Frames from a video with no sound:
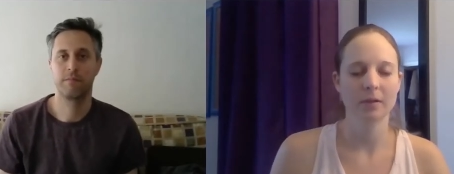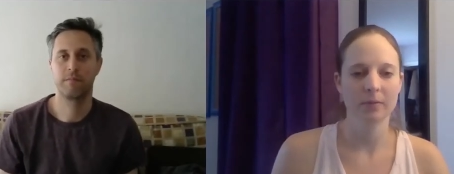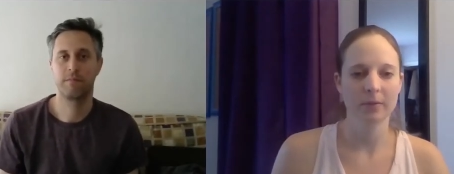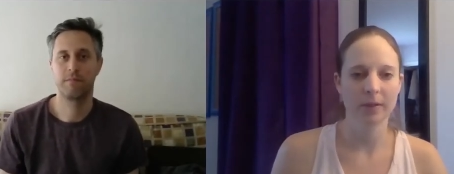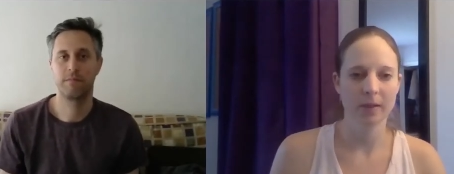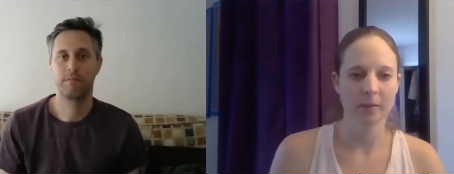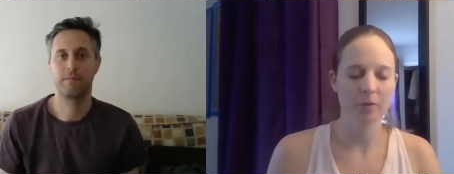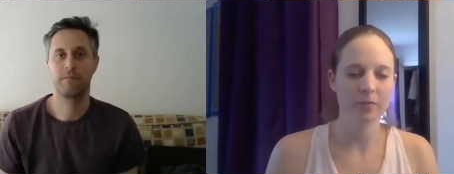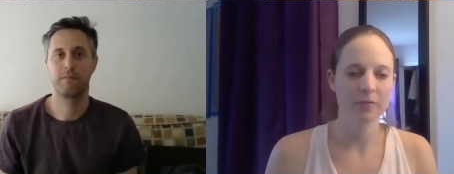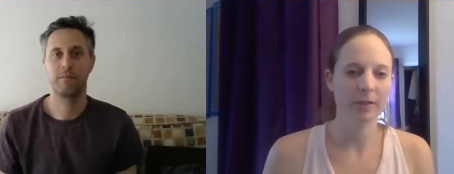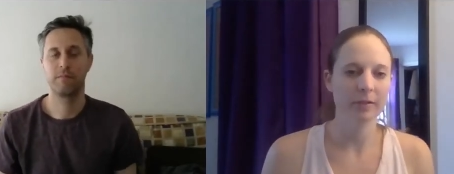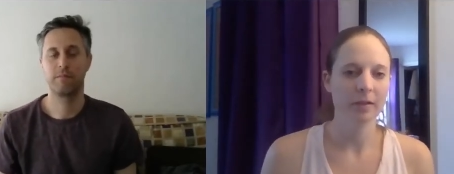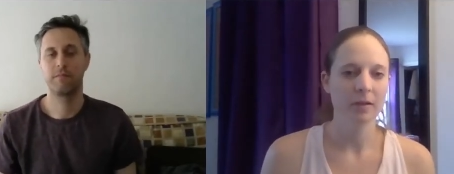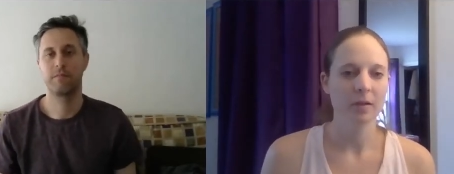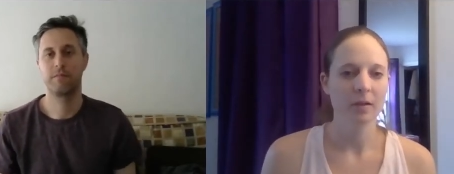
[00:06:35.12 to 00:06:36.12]
Speaker 1: Okay, perfect.
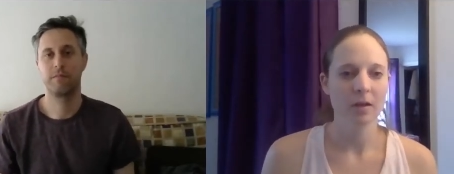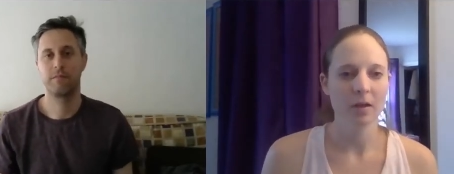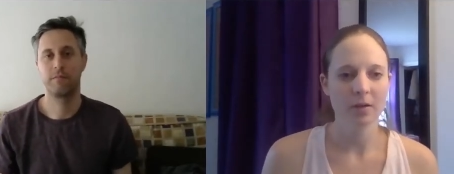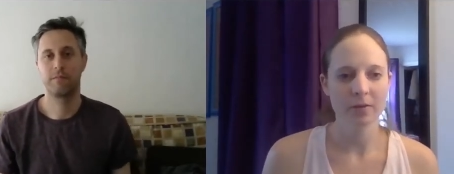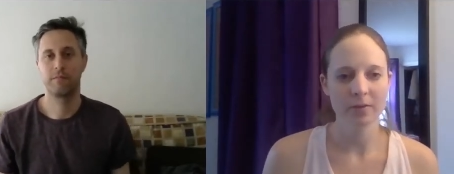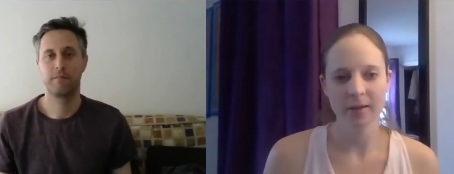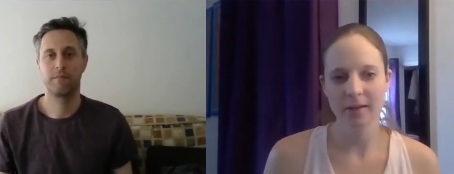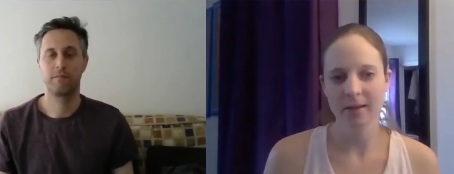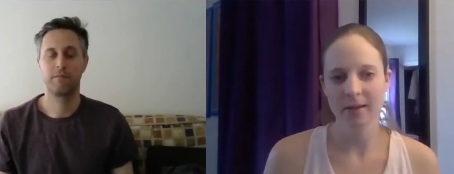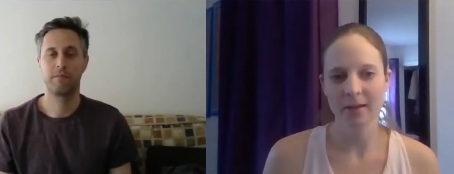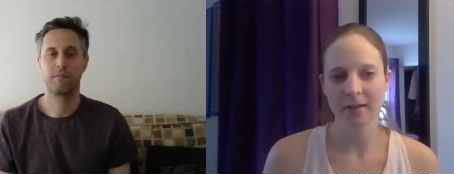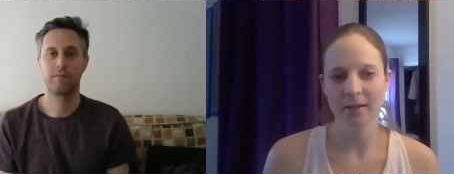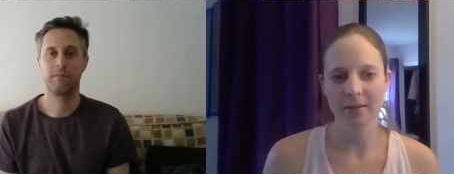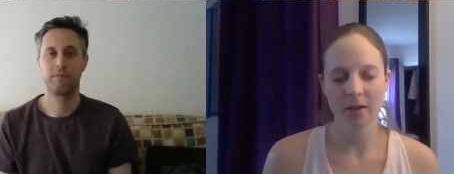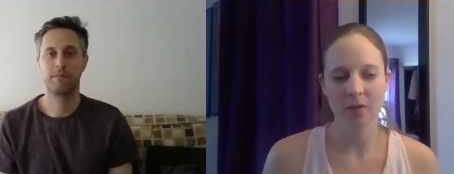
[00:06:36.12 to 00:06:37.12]
Are they
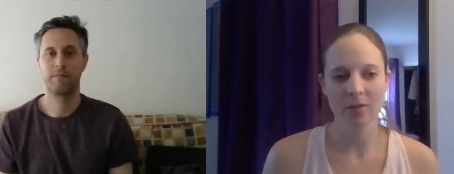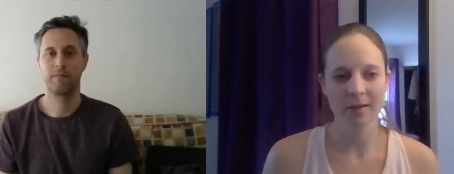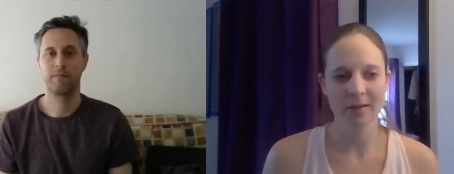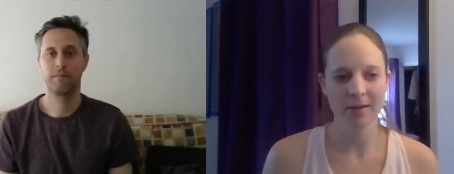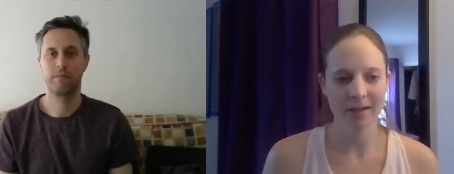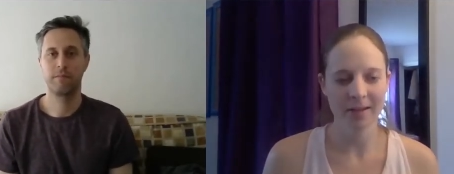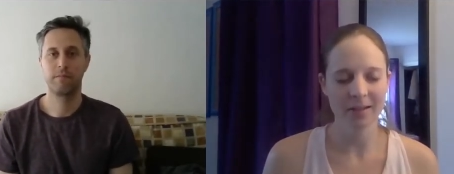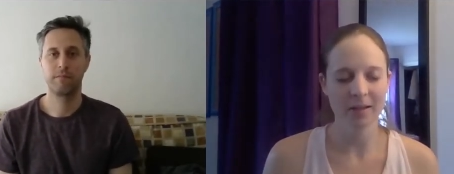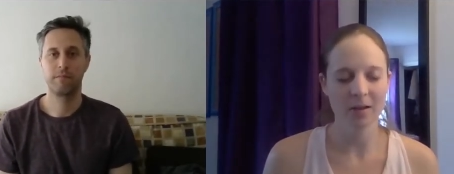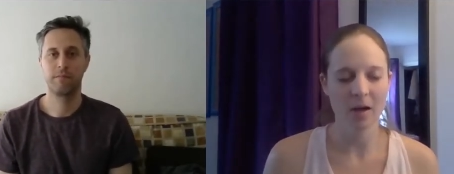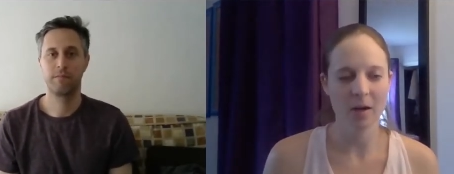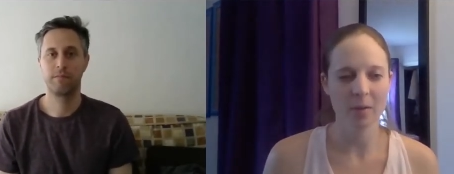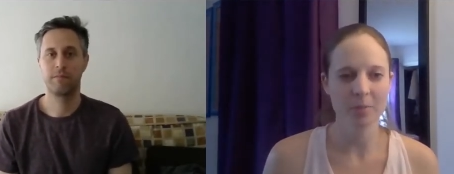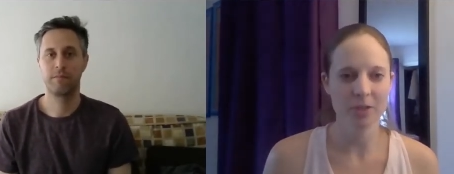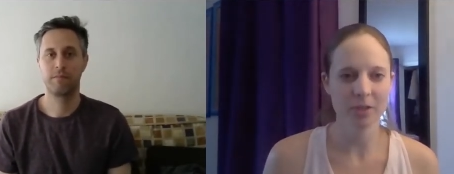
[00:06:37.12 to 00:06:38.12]
and are there any
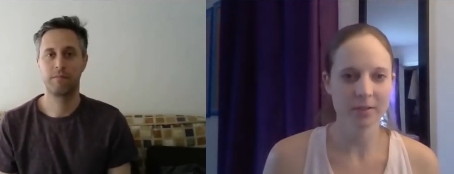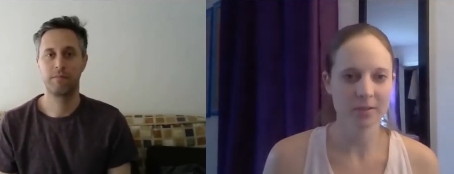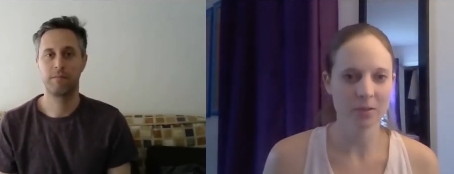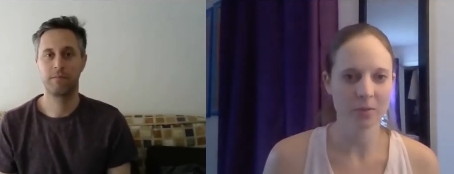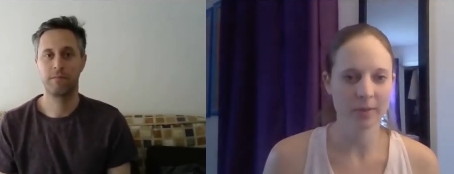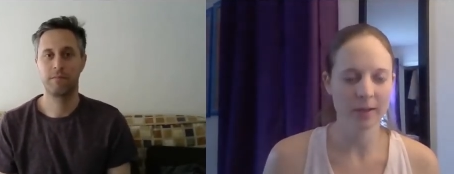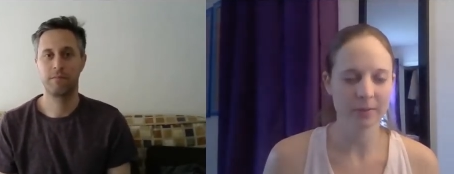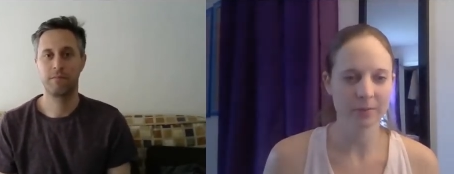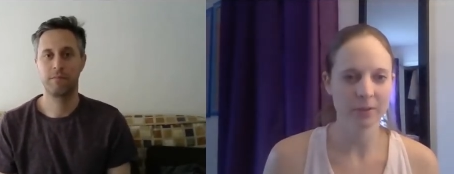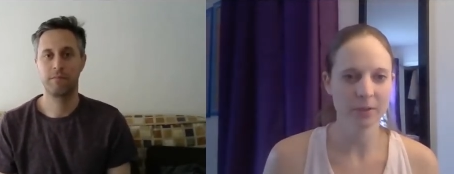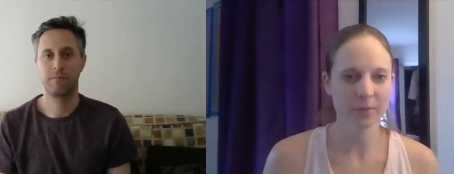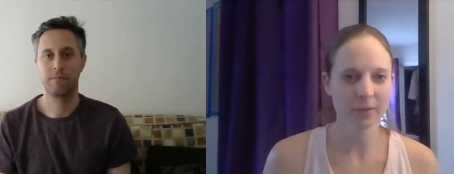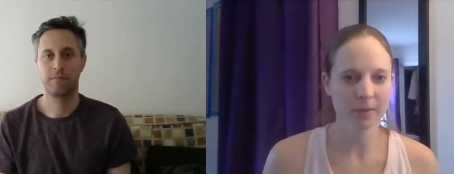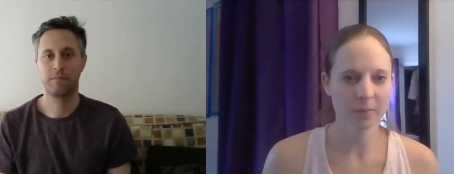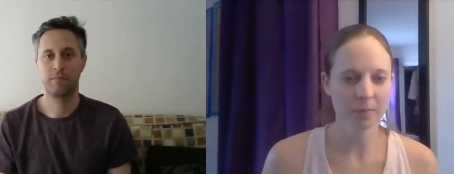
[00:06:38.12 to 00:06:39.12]
objects around you
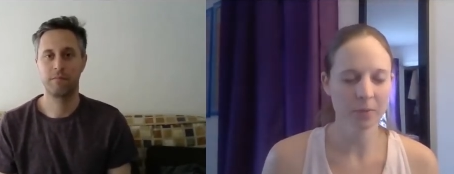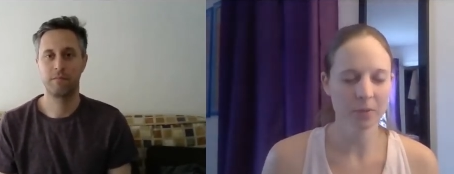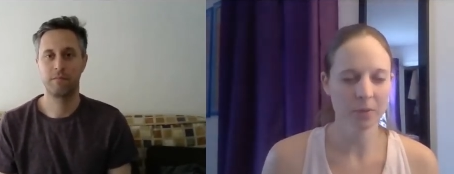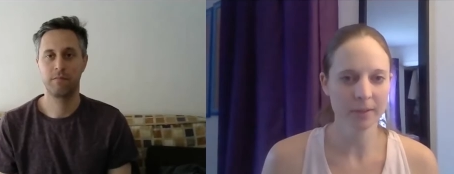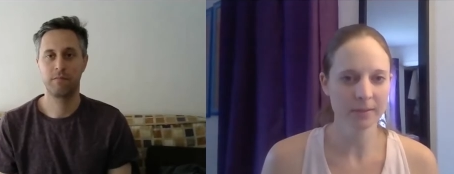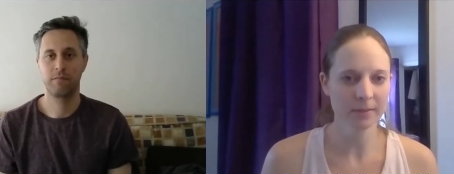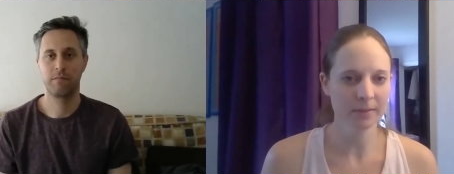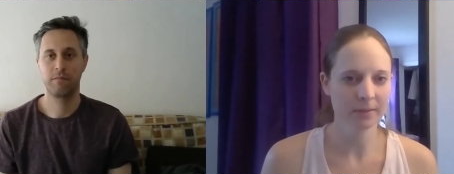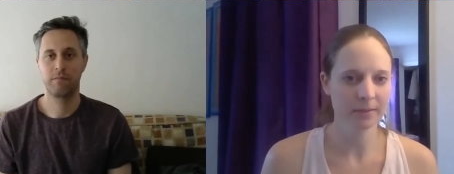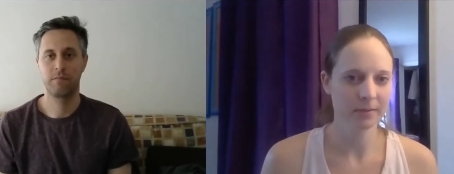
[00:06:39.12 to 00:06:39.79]
at the moment?